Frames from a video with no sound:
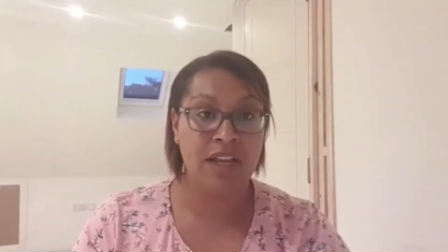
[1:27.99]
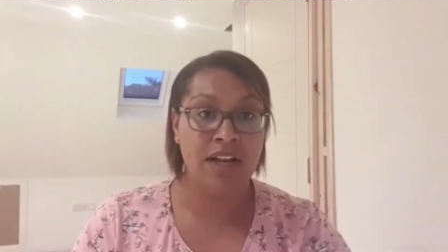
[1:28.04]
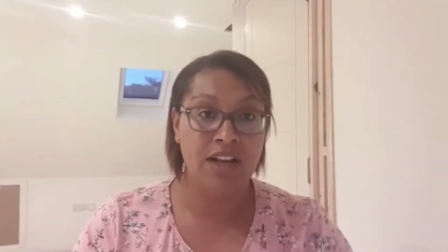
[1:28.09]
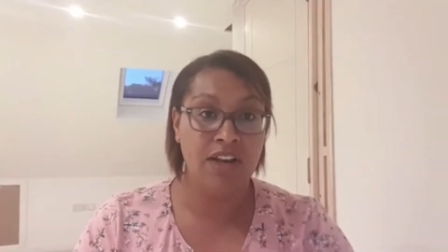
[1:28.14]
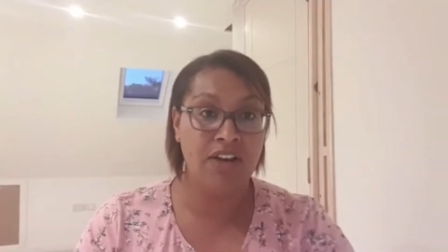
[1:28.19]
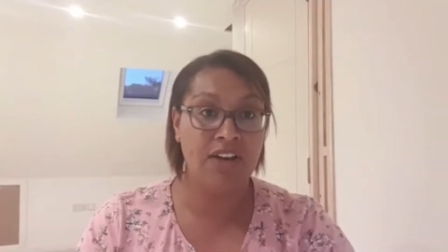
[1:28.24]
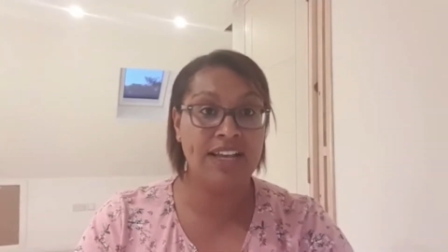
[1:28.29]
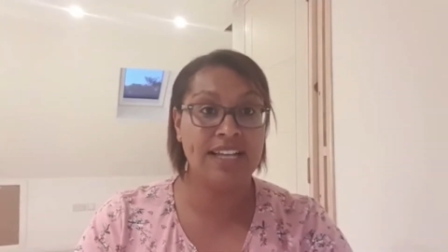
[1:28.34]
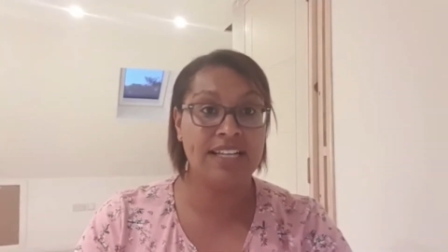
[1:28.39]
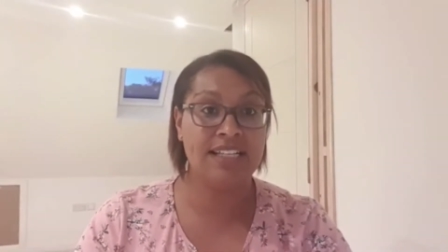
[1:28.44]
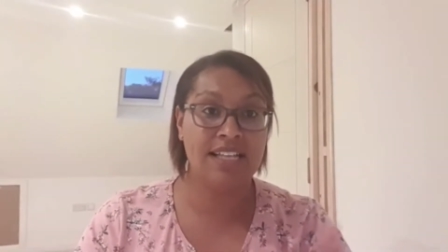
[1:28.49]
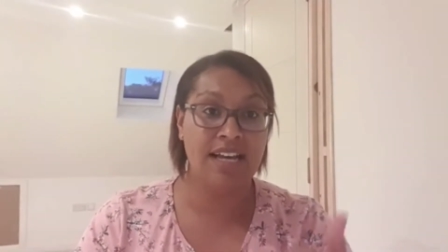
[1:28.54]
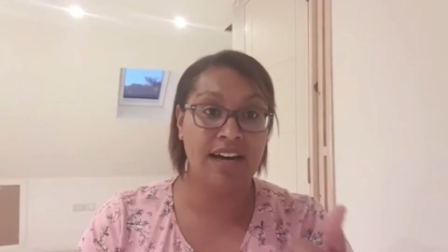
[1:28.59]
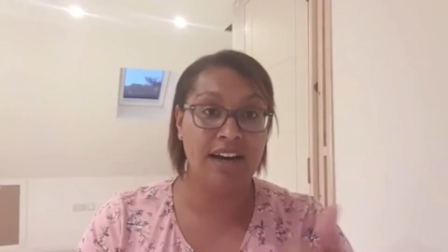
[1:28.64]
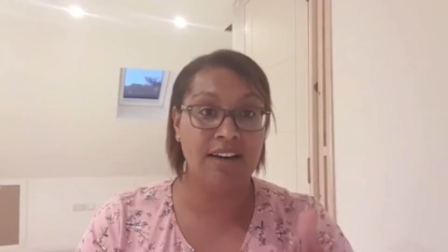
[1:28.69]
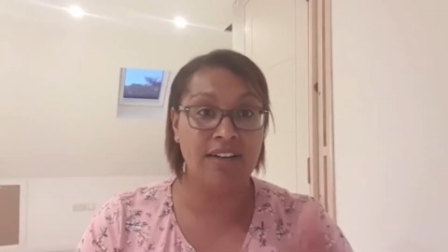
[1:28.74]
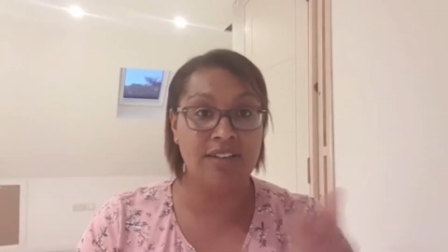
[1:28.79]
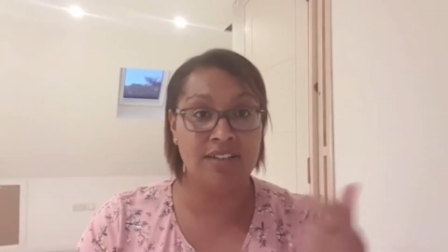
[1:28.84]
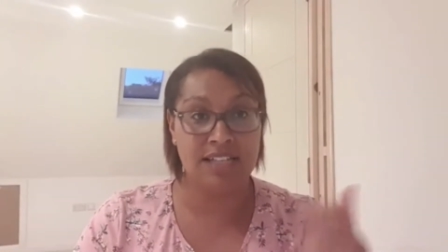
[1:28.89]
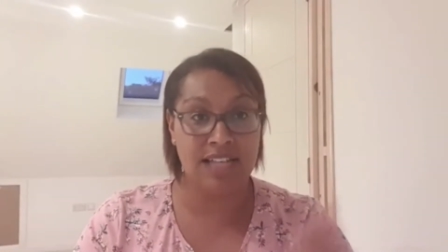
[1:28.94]
Likes,
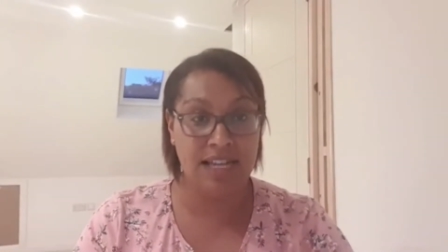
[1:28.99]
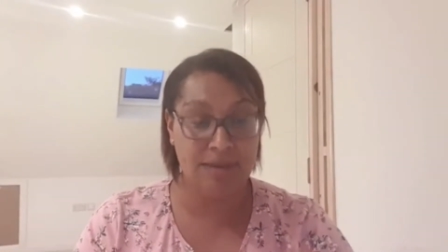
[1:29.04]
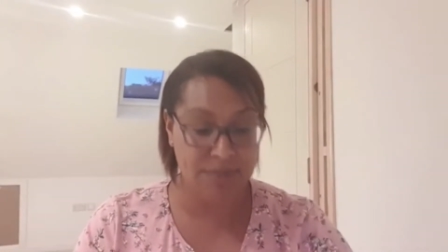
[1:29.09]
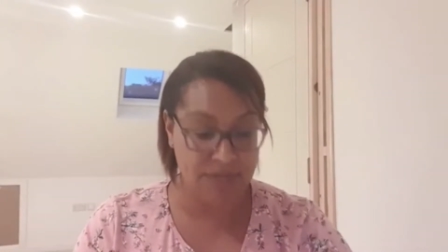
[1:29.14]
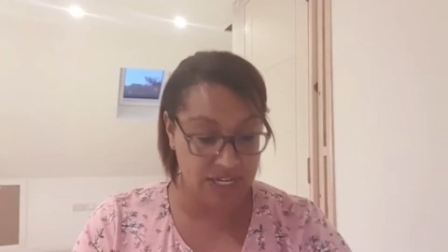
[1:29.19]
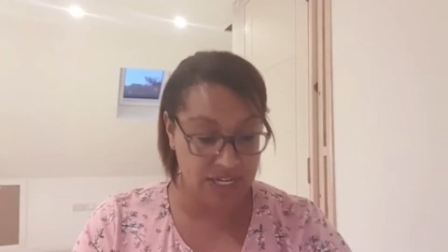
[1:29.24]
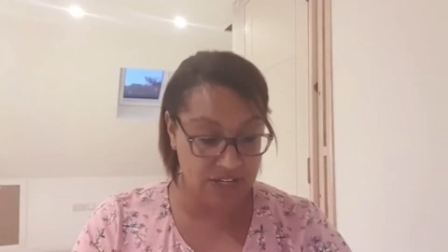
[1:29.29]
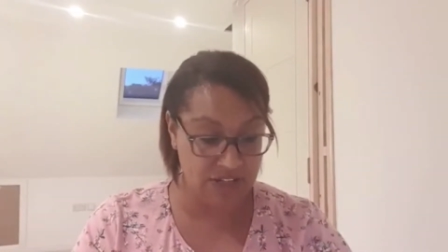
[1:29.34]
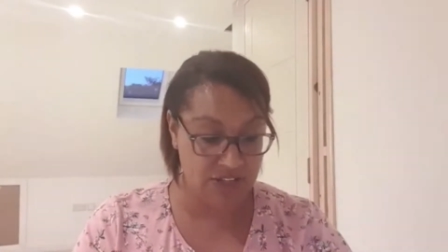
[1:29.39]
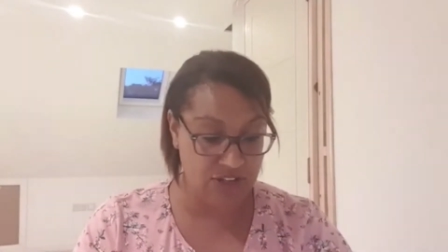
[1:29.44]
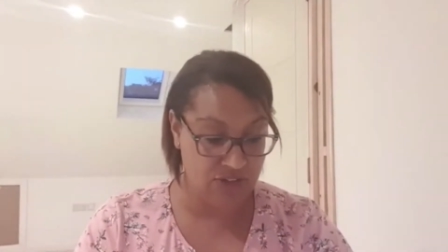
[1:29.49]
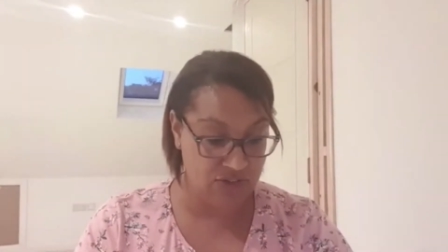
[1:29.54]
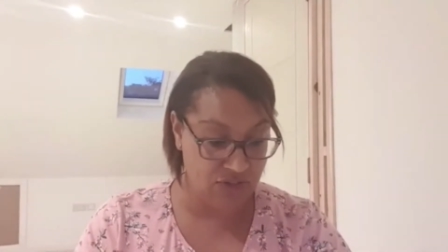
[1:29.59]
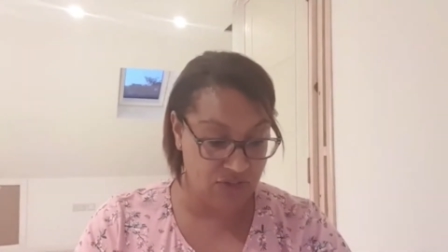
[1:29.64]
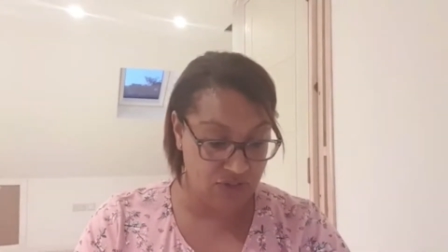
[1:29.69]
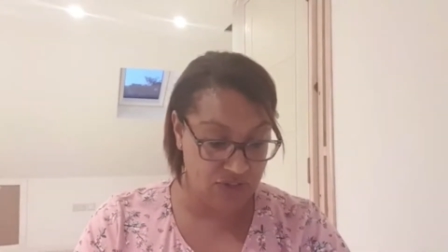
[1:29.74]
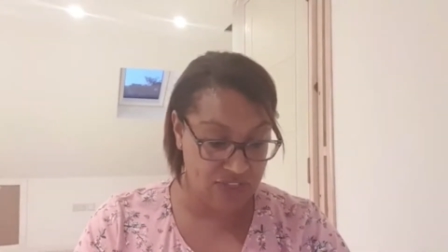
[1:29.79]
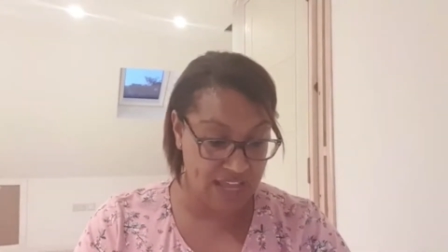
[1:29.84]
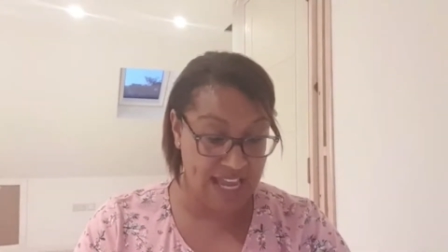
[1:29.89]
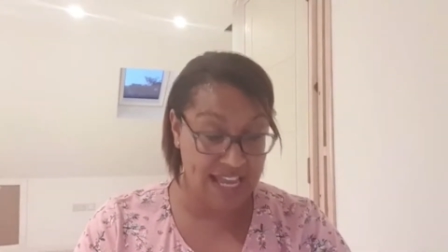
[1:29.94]
hearts, let me know that
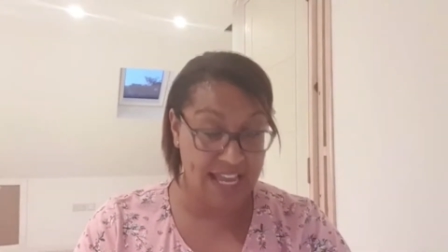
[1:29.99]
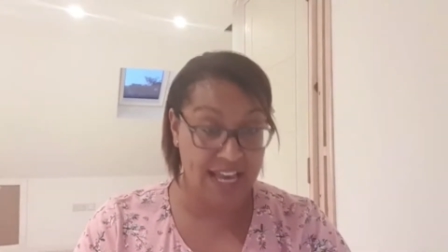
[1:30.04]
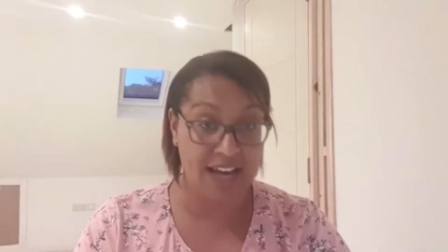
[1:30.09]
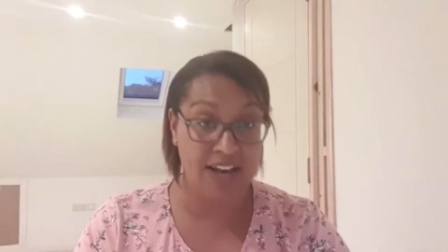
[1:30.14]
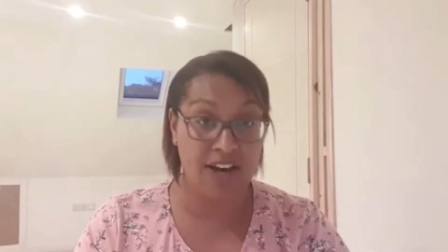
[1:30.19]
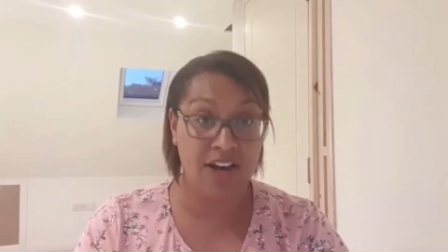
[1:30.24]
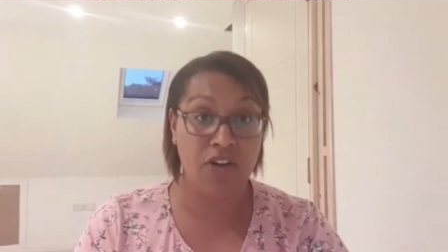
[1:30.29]
you're there.